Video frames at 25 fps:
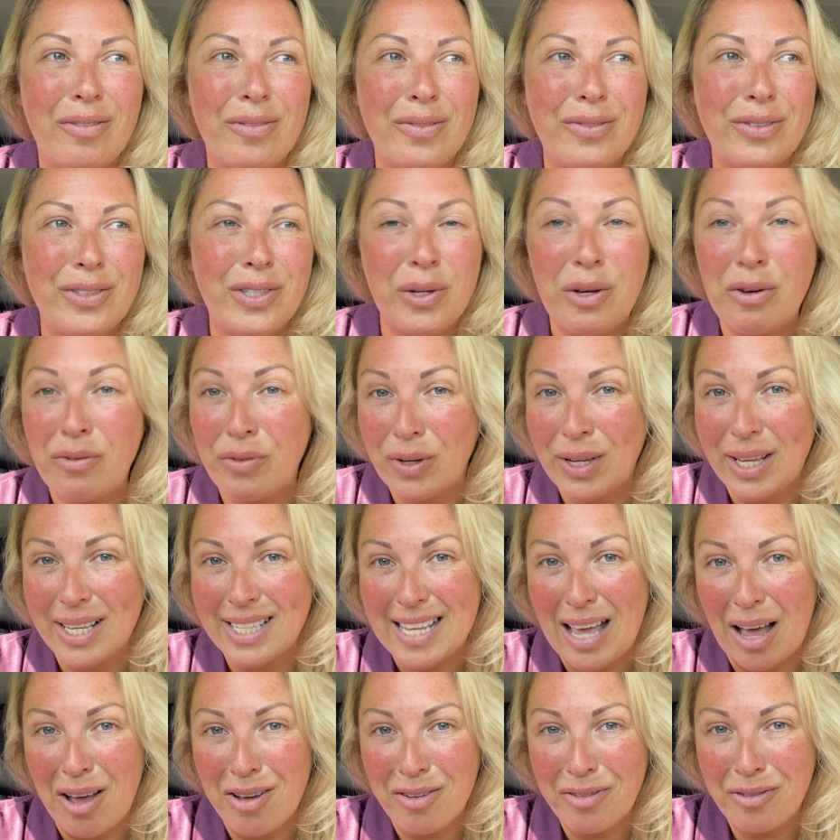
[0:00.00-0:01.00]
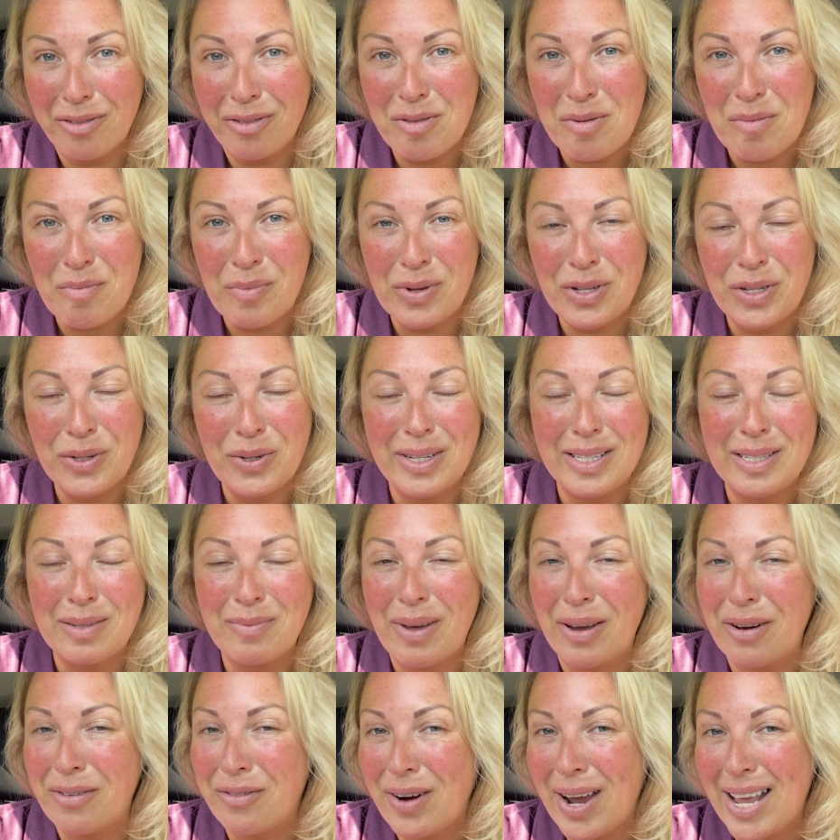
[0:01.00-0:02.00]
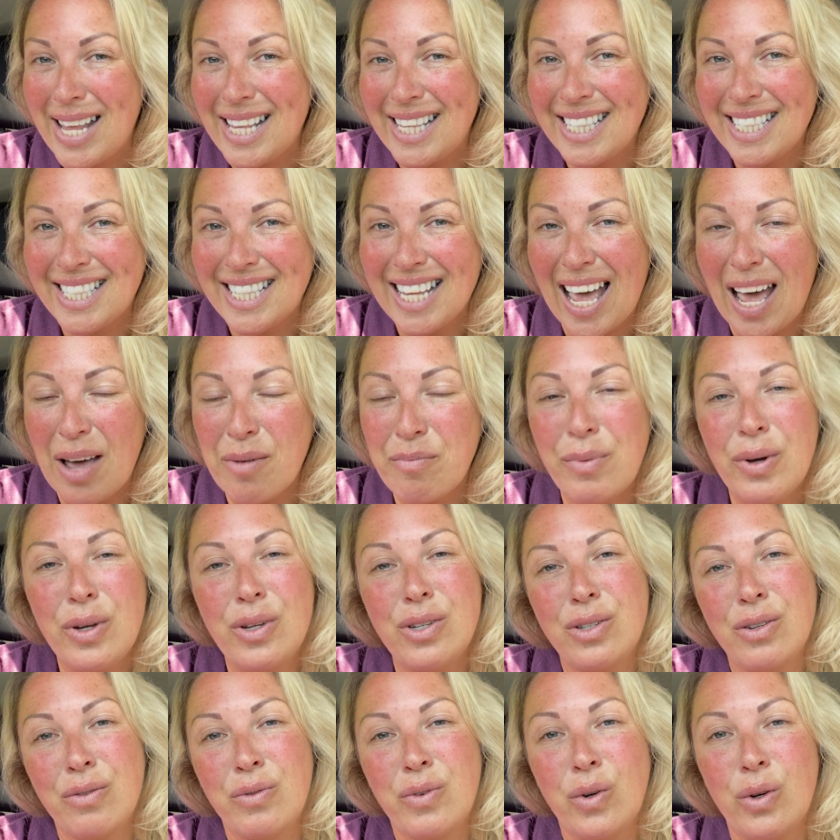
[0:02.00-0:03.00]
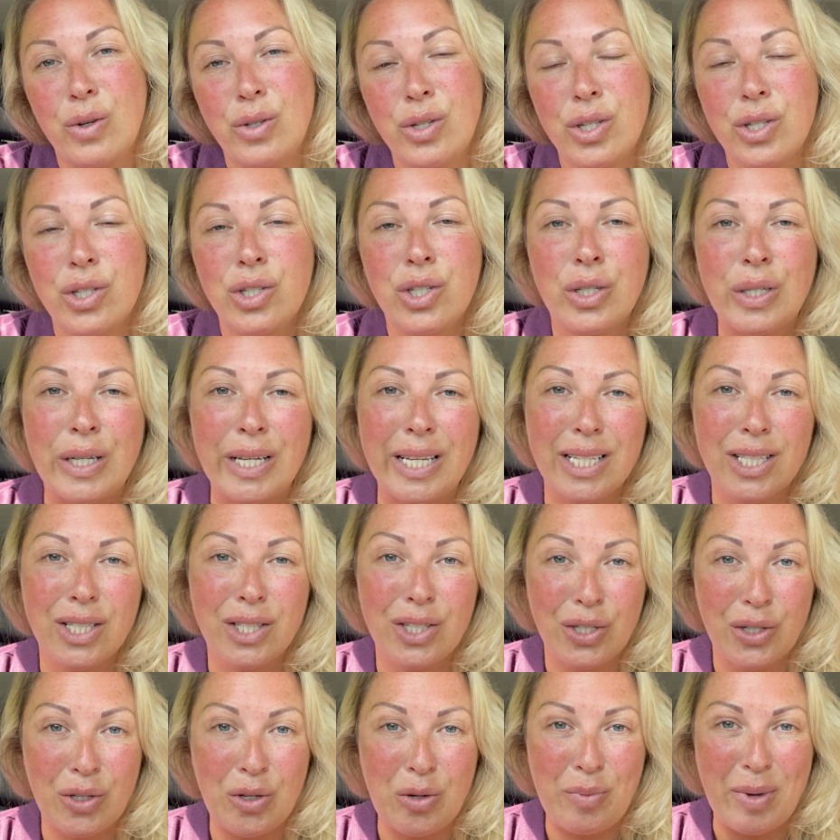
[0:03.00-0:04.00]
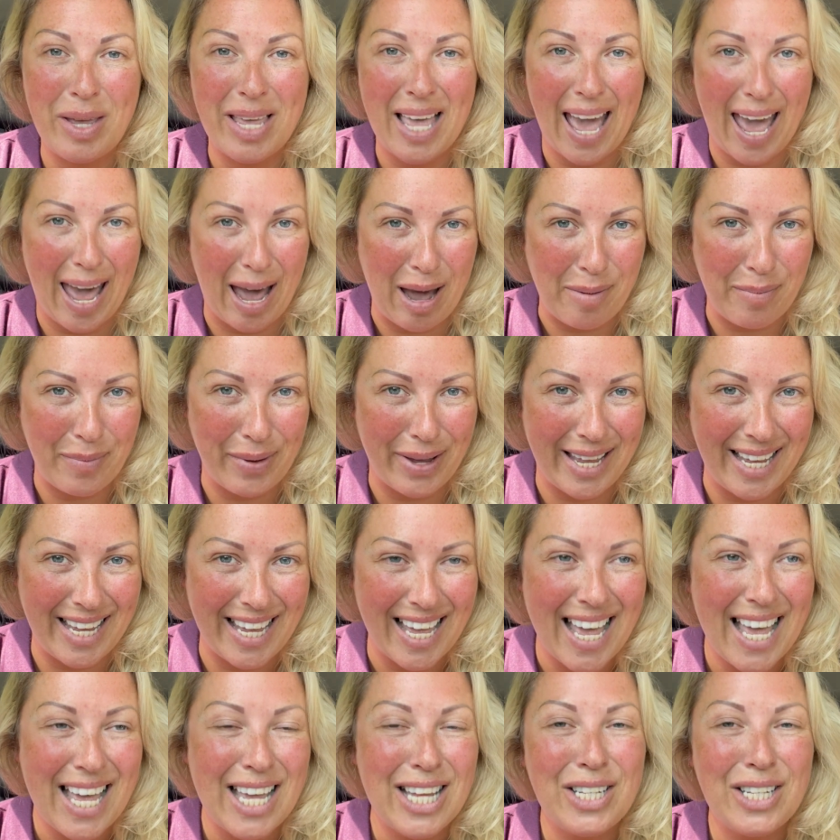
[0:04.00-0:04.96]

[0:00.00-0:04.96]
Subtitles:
do it for yourself, but do it to make friends, and most of all, just do it to be happy.